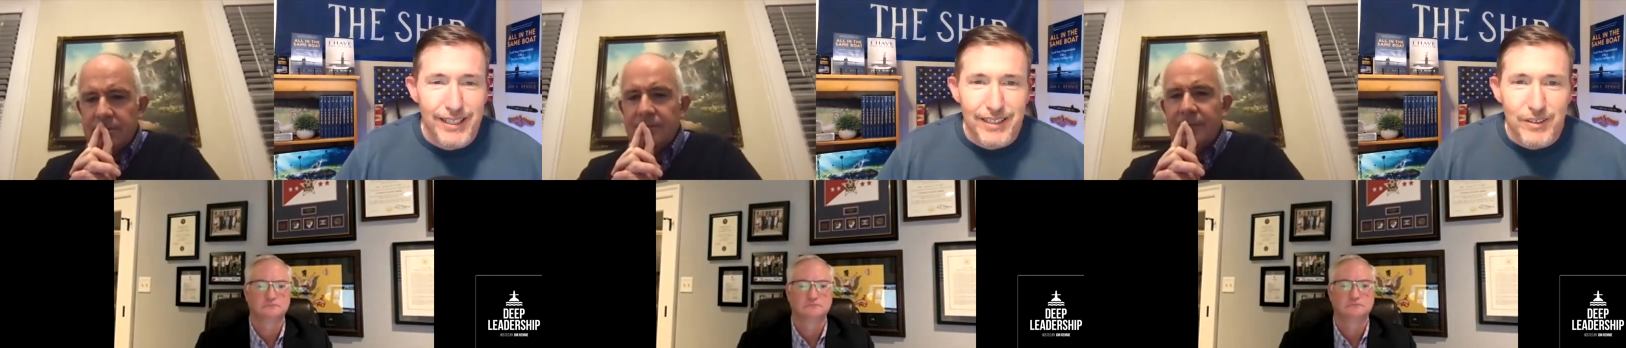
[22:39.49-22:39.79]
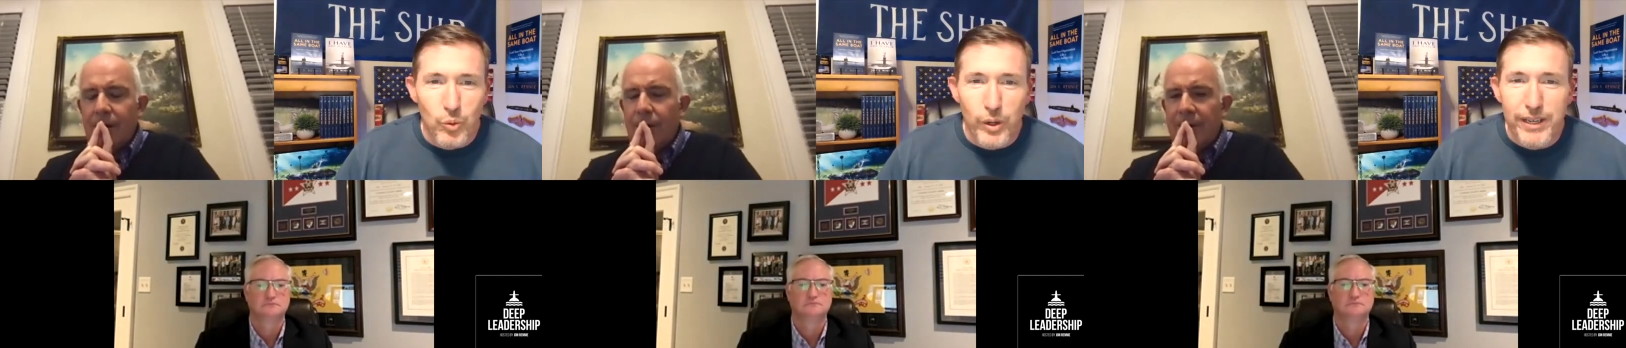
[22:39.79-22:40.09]

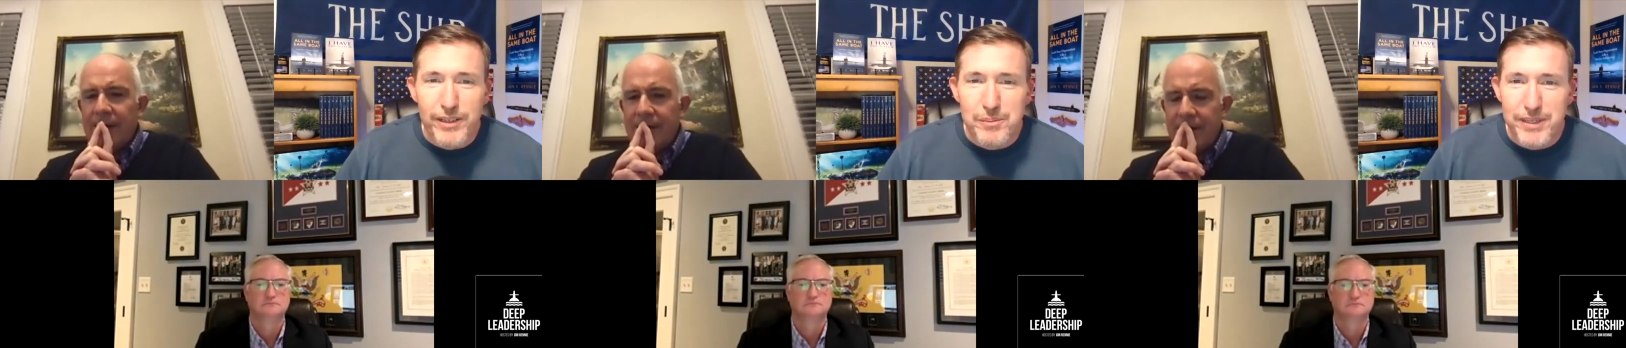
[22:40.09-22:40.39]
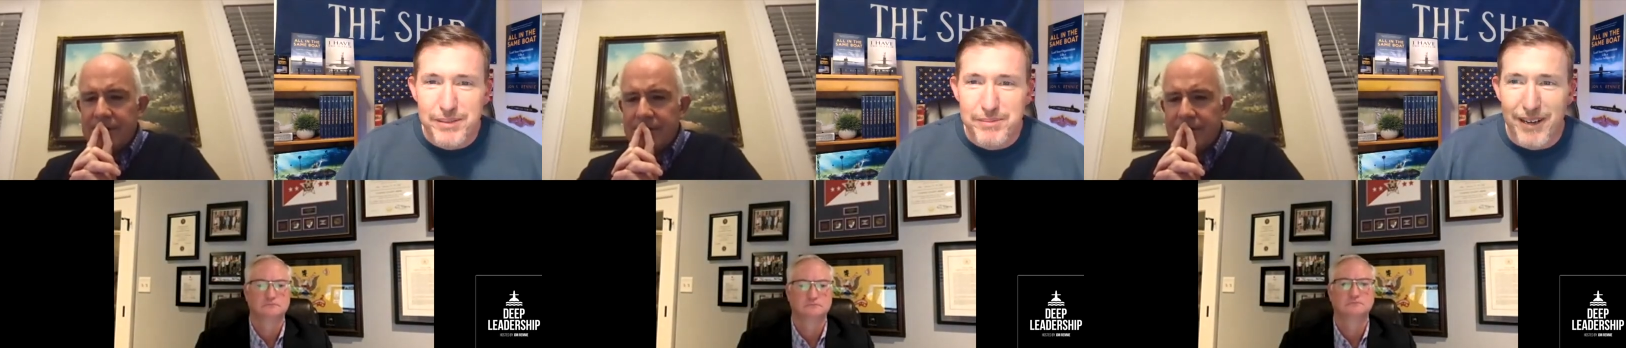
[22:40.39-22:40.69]
Speaker 1: Oh, what do you
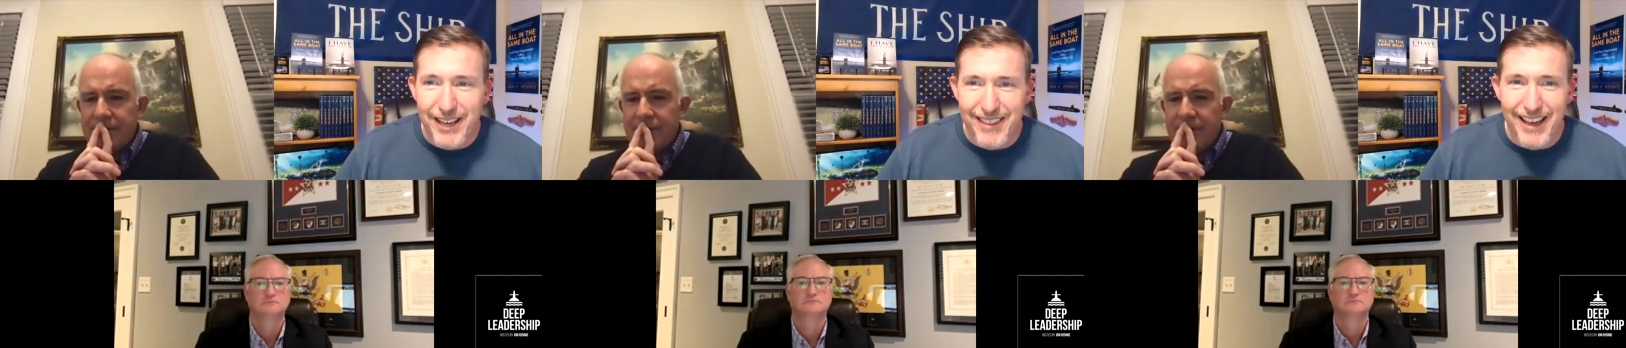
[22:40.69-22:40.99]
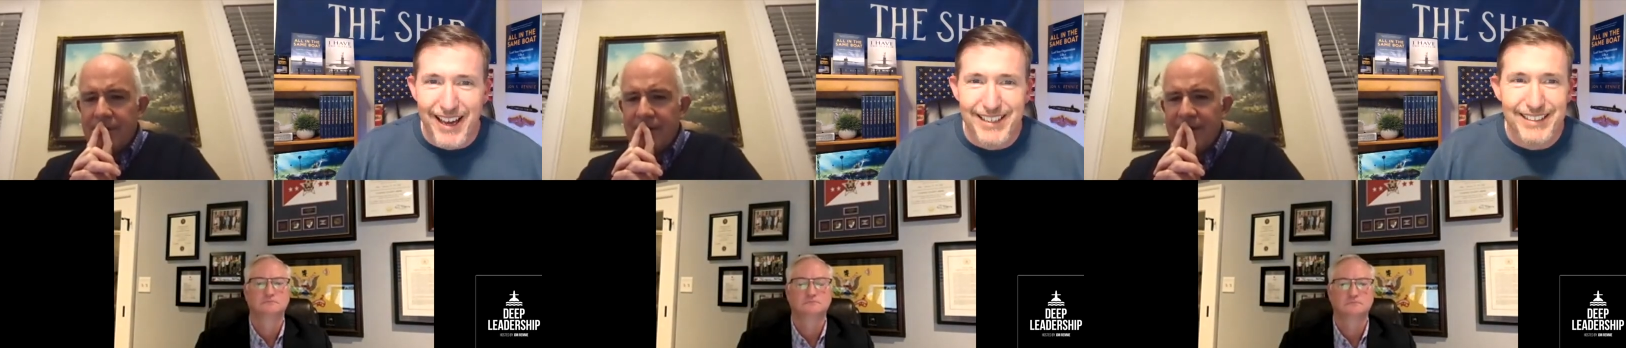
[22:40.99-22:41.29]
mean by
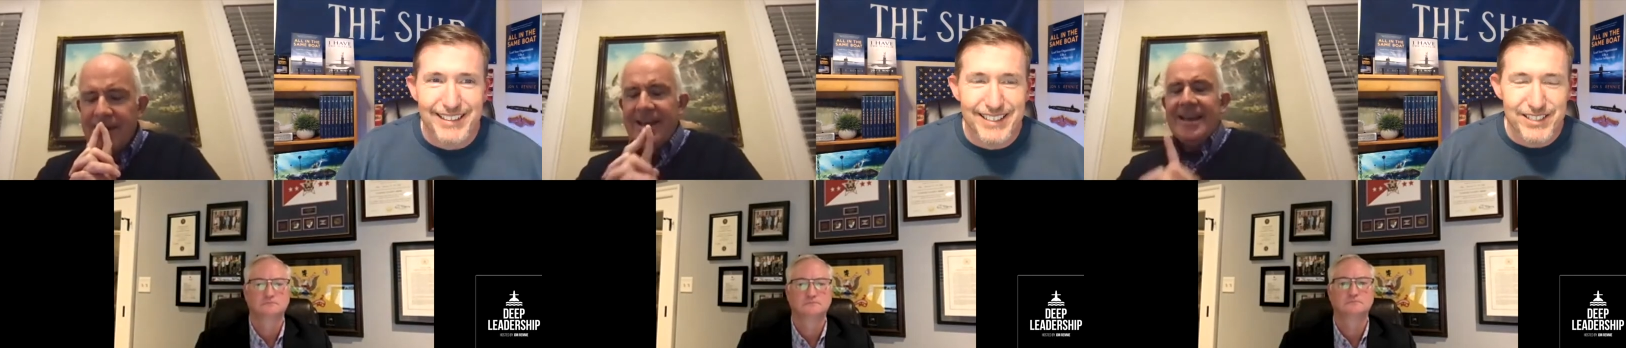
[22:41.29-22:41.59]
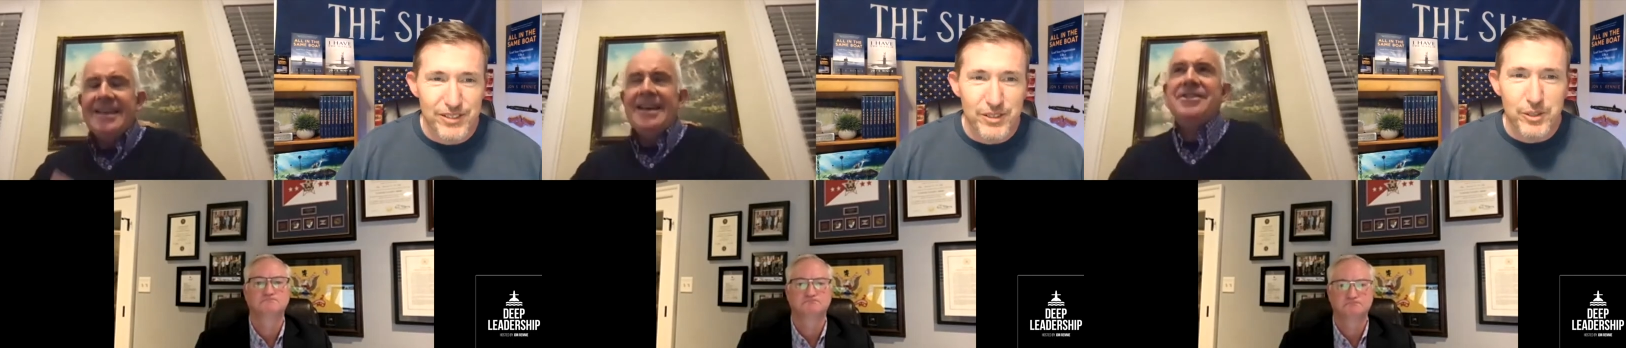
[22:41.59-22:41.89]
that in
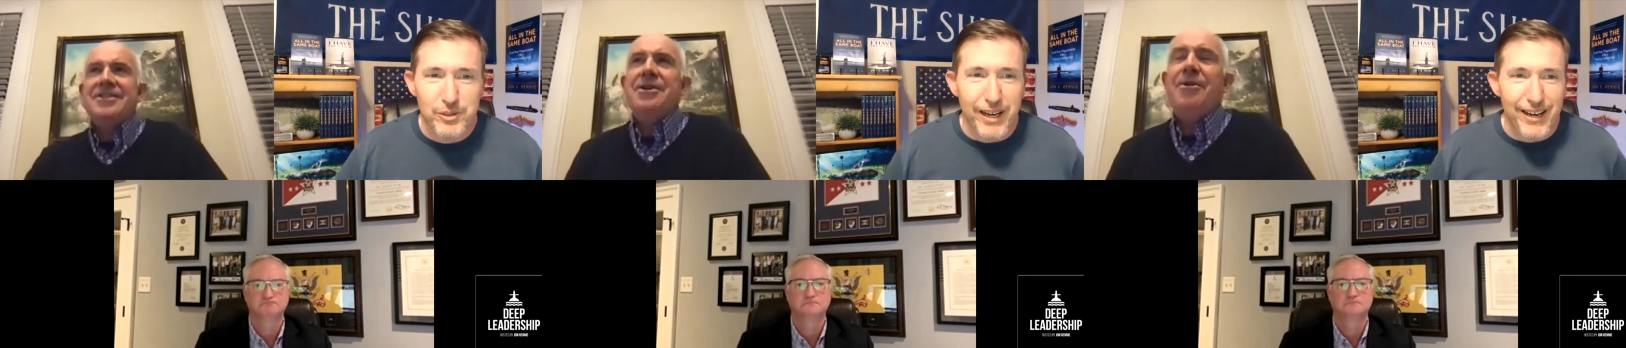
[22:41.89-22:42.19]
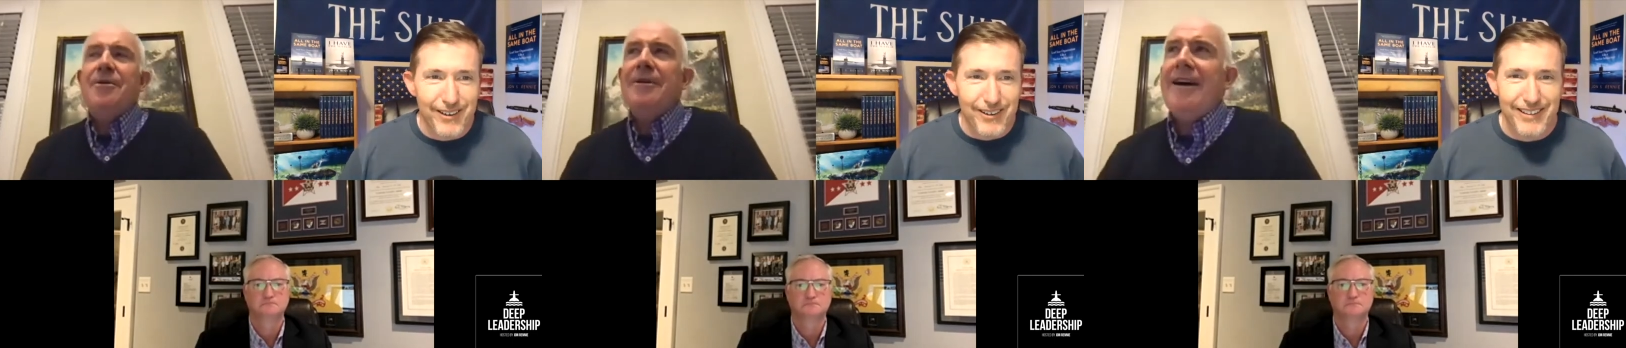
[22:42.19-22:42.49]
this yeah, new so,
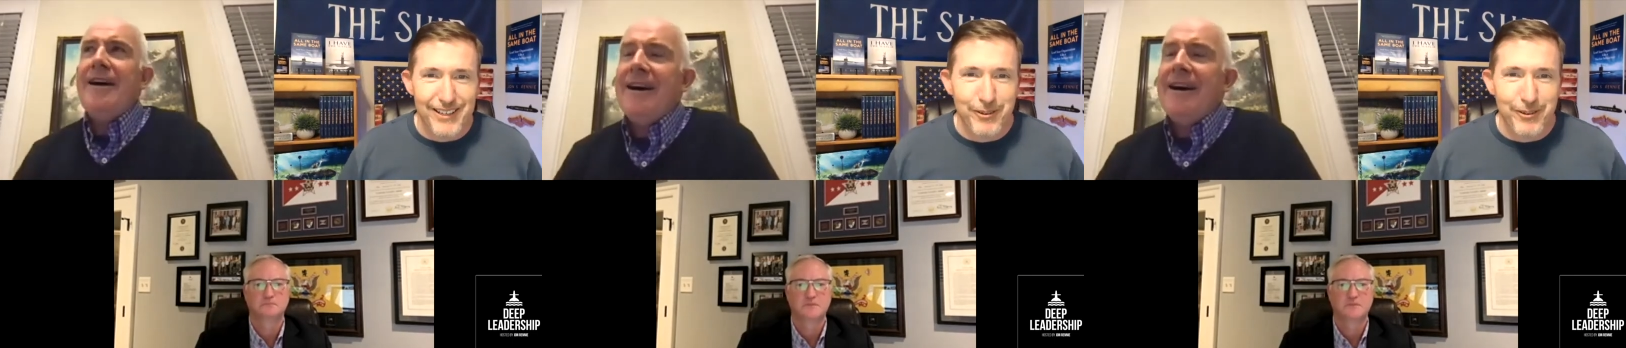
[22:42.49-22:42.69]
era